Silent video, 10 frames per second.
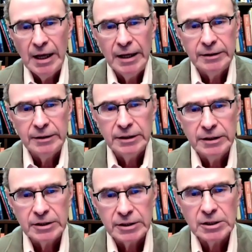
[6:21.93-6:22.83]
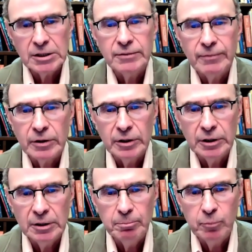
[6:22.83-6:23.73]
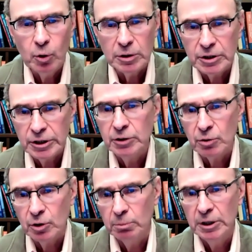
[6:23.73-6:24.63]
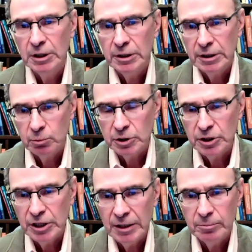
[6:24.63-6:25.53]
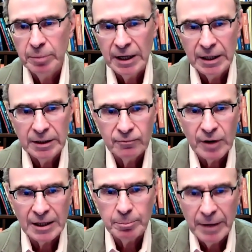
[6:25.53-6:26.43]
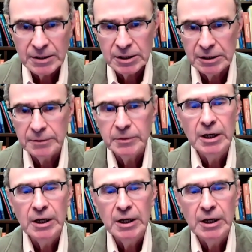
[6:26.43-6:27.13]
And he discussed this very important syndrome that was named by Frank Benson.